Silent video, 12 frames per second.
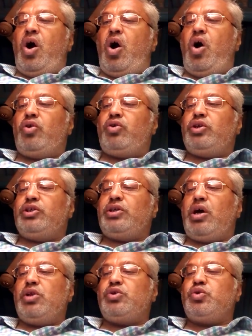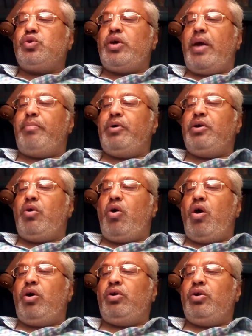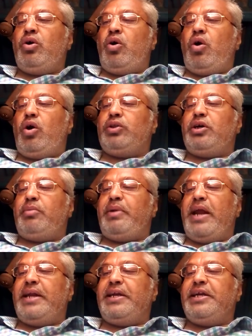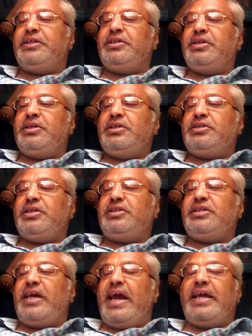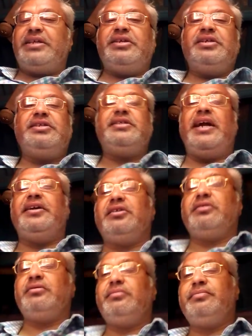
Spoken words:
Auroras also happen on other planets such as Saturn.